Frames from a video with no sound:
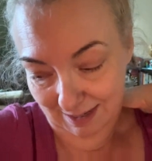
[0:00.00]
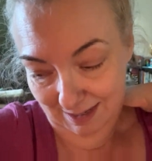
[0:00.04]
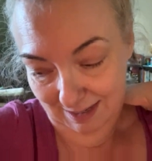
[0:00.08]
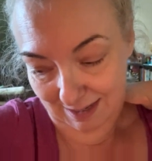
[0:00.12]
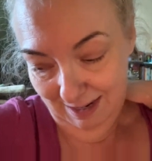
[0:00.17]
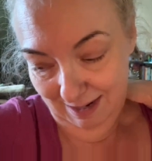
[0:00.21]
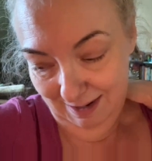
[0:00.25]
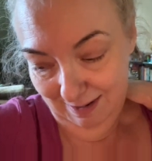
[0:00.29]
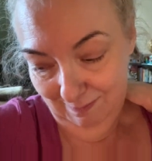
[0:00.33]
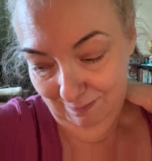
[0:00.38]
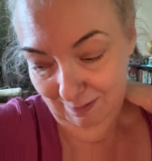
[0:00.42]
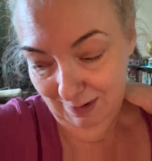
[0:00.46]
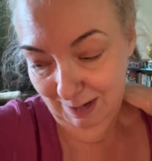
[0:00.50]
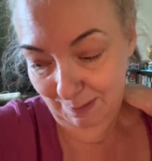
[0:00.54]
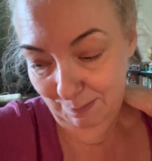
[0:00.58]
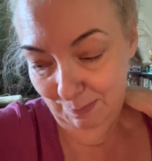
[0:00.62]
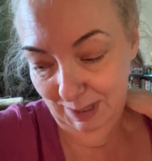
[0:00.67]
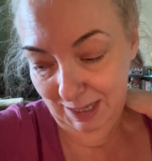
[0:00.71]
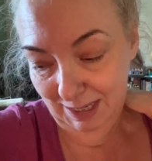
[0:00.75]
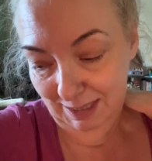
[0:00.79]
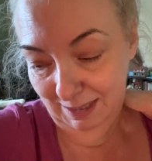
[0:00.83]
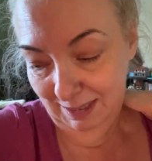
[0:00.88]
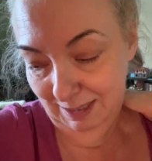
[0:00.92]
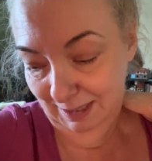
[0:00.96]
now I've got
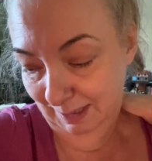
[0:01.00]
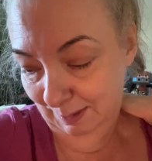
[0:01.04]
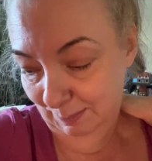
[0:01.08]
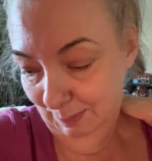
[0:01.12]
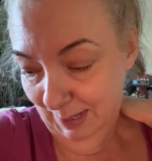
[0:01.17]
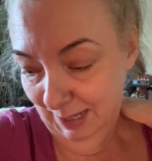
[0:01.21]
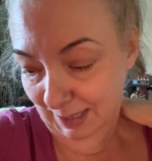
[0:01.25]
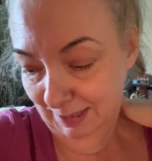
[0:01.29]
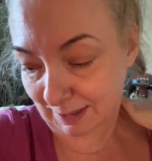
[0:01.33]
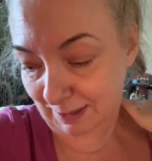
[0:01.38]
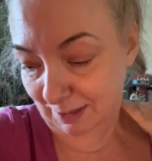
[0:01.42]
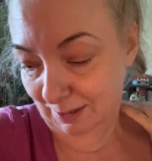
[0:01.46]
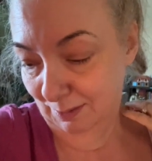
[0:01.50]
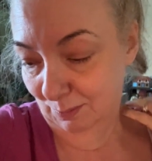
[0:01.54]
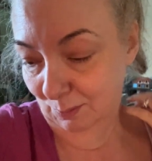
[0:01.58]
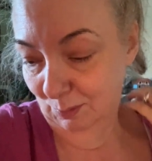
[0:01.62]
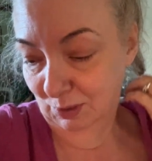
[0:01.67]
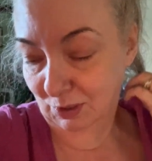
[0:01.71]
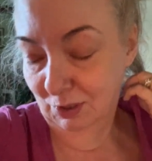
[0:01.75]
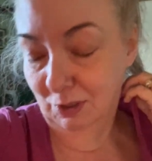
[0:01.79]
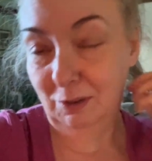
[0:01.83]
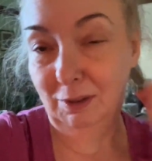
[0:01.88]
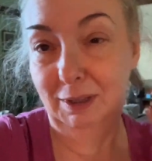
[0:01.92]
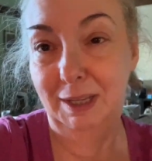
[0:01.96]
band-aids back there,
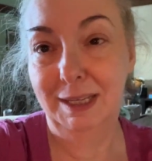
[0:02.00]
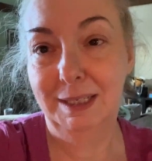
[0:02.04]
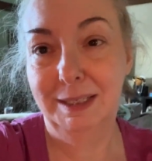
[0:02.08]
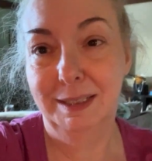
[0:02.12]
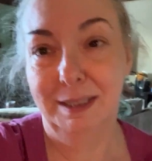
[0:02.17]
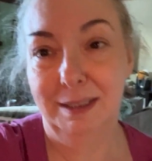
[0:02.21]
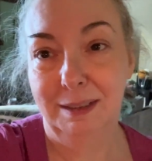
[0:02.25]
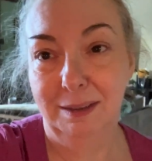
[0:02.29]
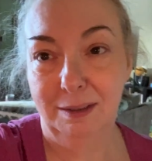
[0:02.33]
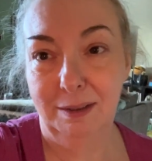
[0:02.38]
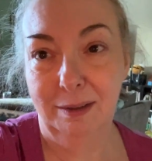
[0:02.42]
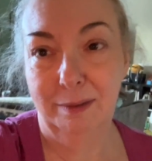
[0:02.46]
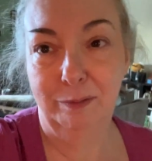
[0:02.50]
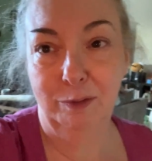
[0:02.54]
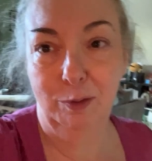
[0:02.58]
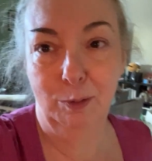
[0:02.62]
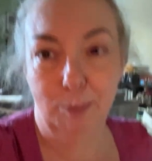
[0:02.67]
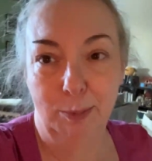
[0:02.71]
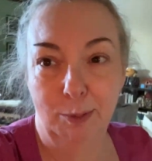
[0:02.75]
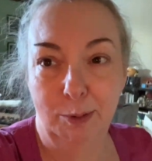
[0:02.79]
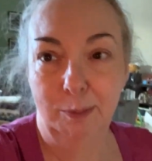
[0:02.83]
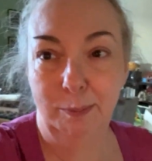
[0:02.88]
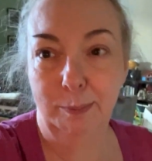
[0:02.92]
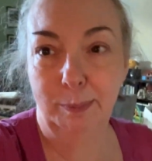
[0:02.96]
which are less than
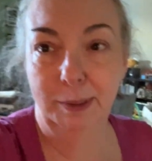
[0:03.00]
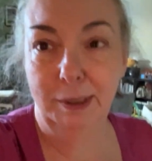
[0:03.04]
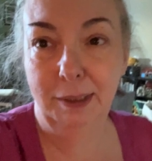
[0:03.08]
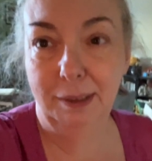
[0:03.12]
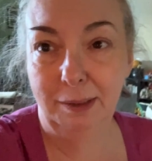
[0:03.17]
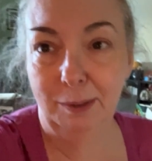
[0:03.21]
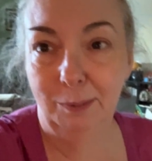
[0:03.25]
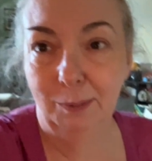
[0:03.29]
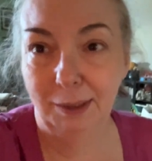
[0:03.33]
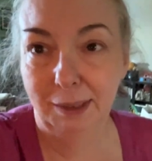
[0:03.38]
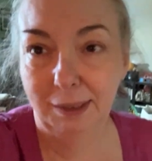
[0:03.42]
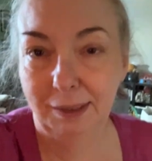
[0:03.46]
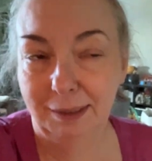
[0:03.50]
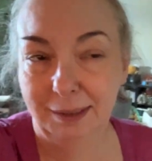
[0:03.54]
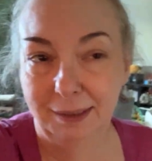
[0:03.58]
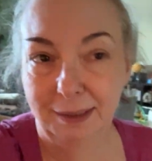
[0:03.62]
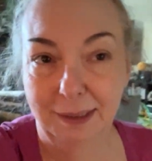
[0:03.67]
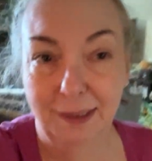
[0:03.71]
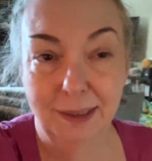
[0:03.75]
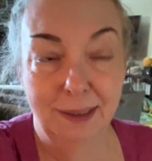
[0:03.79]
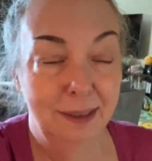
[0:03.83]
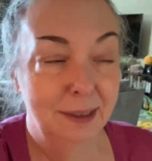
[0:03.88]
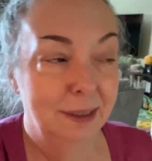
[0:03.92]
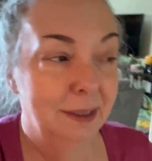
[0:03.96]
comfortable. But anyway,
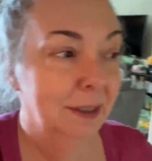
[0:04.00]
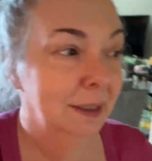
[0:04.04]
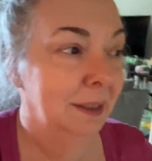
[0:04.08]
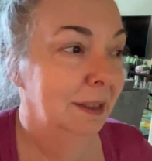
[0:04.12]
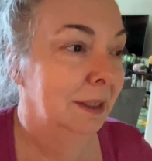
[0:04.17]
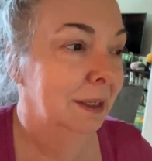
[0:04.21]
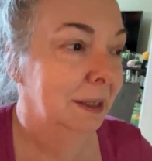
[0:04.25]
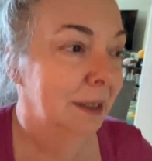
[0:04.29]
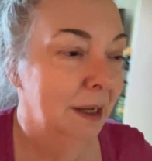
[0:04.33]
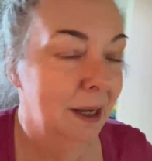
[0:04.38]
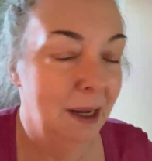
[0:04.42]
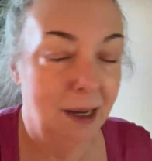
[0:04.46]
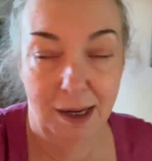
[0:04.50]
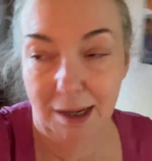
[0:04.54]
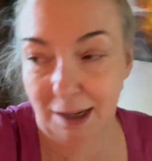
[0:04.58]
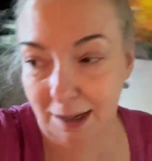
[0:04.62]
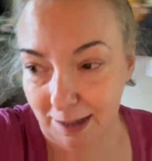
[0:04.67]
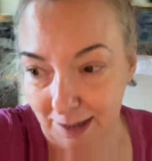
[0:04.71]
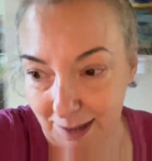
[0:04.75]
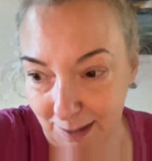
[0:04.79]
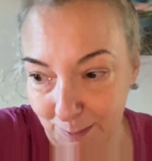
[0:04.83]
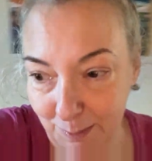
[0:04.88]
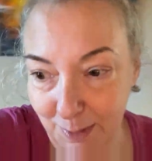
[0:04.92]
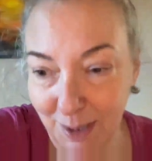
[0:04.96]

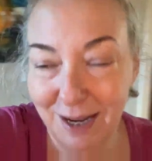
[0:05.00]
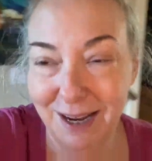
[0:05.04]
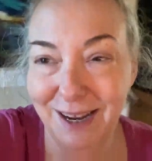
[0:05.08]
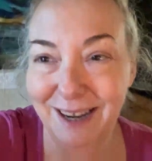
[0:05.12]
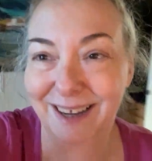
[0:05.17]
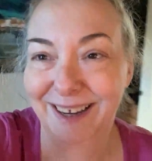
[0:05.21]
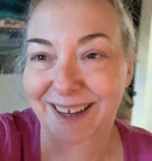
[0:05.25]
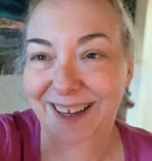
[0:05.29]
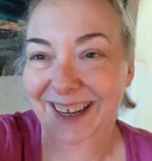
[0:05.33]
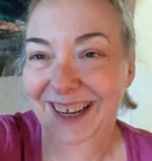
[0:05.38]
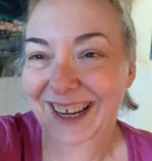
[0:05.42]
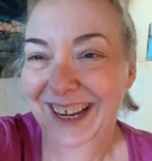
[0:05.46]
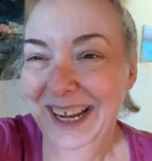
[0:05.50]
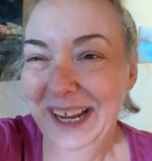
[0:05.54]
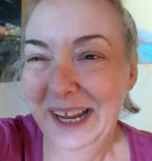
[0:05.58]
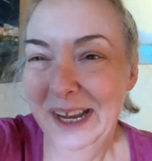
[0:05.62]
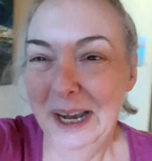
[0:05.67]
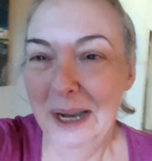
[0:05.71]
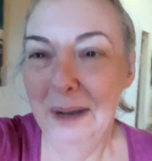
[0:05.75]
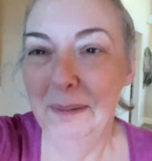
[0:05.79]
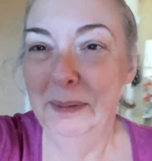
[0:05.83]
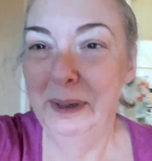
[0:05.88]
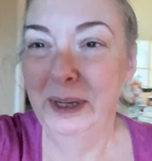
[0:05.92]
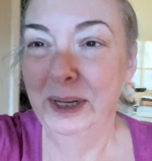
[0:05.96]
um,
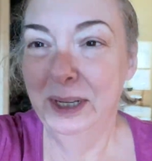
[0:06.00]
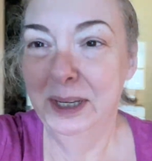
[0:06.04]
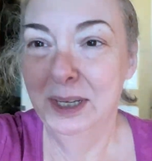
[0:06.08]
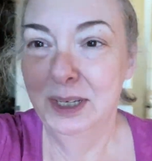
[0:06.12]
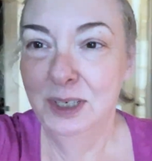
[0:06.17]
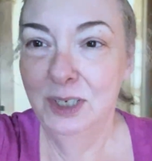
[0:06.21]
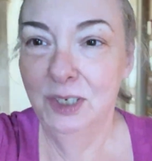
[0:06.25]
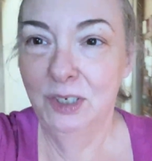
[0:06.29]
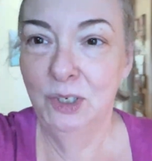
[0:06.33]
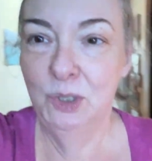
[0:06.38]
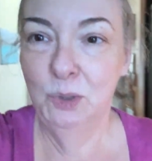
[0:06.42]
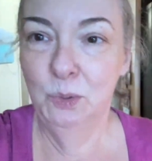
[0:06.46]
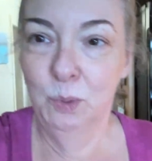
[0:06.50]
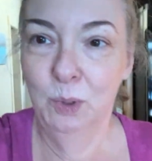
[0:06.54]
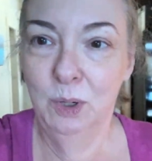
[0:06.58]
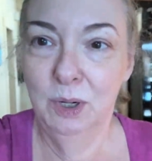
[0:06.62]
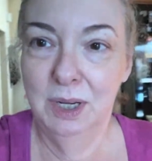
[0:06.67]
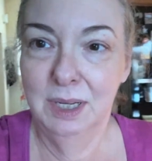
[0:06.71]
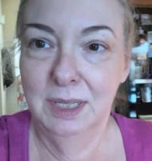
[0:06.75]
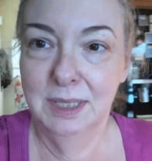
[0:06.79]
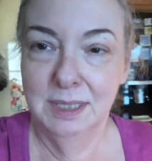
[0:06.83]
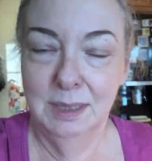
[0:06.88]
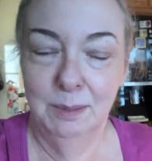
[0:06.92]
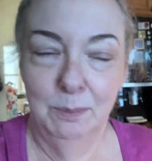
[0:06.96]
I'm gonna continue work
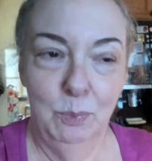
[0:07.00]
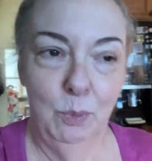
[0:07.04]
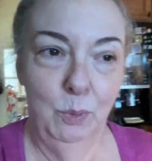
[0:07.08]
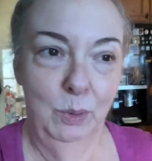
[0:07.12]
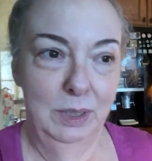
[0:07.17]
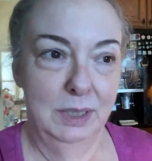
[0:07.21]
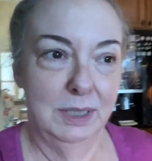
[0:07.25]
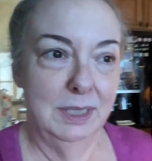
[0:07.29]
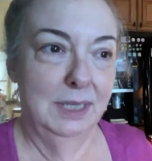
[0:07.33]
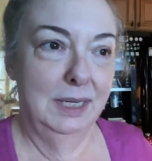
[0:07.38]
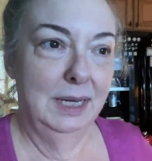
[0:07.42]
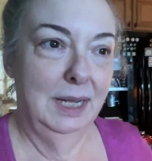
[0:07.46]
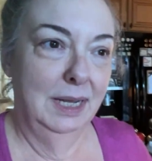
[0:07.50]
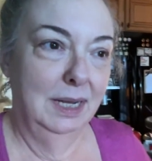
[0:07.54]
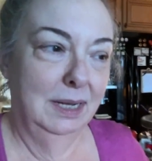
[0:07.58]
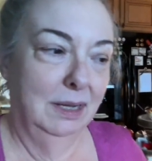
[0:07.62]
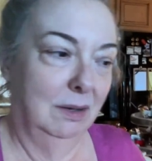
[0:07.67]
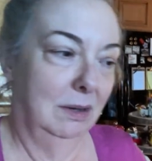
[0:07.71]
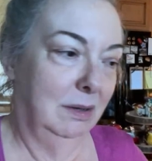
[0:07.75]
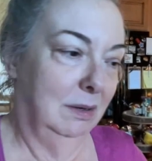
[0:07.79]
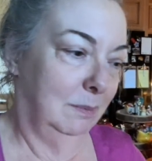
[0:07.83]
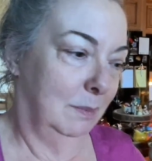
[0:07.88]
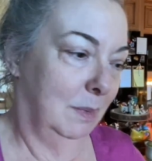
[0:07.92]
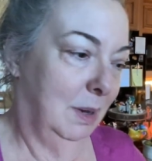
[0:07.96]
at some point today
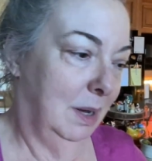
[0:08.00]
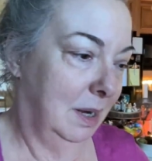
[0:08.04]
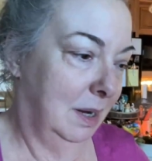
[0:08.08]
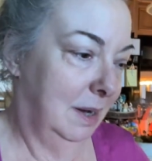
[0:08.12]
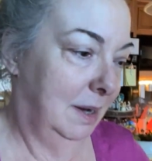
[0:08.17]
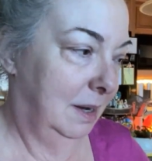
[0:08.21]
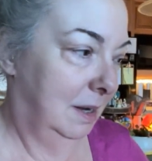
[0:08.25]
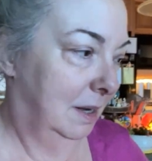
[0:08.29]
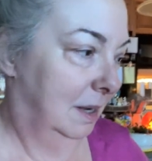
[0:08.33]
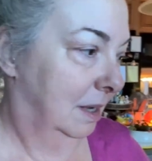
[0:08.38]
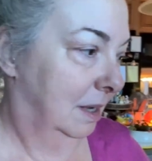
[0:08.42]
on my